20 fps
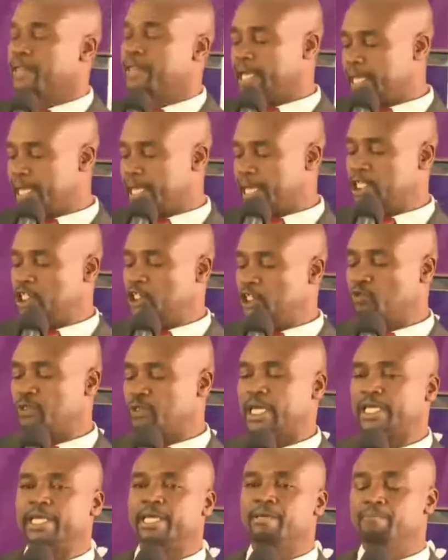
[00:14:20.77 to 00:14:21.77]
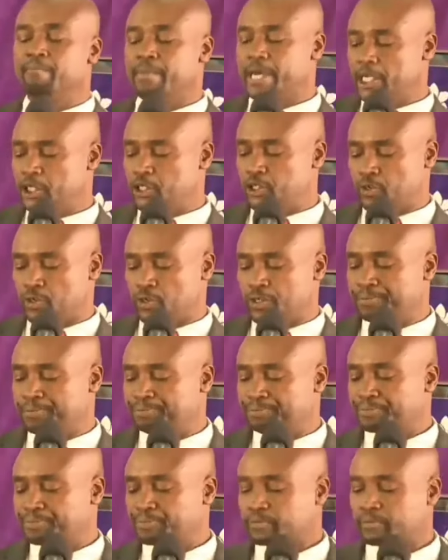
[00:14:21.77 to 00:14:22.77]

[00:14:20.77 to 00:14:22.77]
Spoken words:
The other issue that they mentioned,